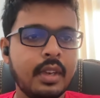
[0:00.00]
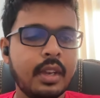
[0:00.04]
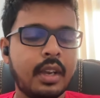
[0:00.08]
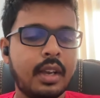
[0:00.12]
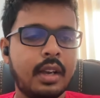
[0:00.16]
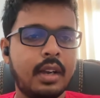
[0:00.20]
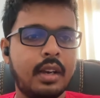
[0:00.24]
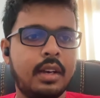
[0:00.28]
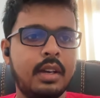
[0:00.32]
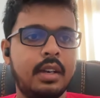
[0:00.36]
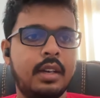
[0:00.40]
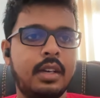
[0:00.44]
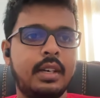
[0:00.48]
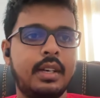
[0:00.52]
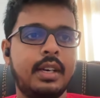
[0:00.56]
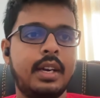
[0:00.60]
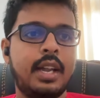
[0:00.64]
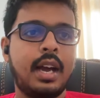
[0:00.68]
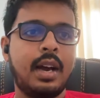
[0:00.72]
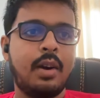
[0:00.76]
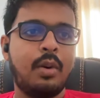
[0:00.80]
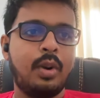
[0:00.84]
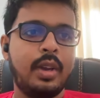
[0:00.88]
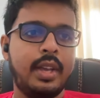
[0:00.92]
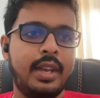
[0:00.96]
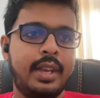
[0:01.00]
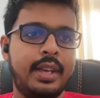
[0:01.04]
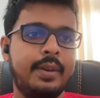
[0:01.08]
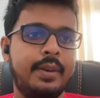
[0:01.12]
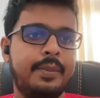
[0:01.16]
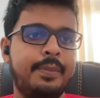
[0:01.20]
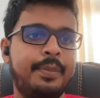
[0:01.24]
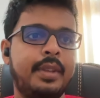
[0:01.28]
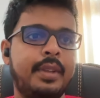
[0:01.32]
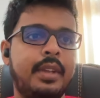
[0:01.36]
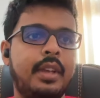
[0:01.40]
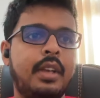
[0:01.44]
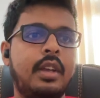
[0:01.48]
DAO layer.
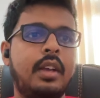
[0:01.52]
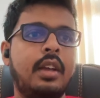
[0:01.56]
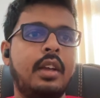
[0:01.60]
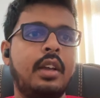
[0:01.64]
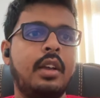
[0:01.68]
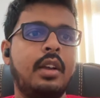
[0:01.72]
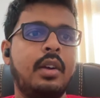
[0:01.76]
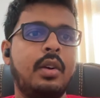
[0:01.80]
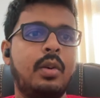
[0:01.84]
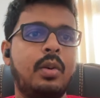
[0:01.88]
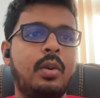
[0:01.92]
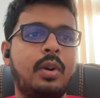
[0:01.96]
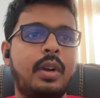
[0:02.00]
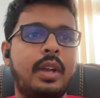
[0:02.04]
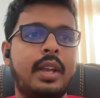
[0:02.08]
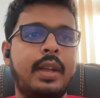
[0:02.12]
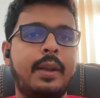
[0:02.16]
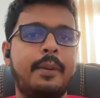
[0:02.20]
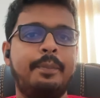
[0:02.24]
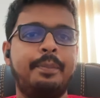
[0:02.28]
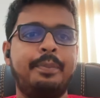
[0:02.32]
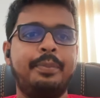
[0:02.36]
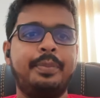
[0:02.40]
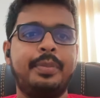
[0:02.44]
Okay.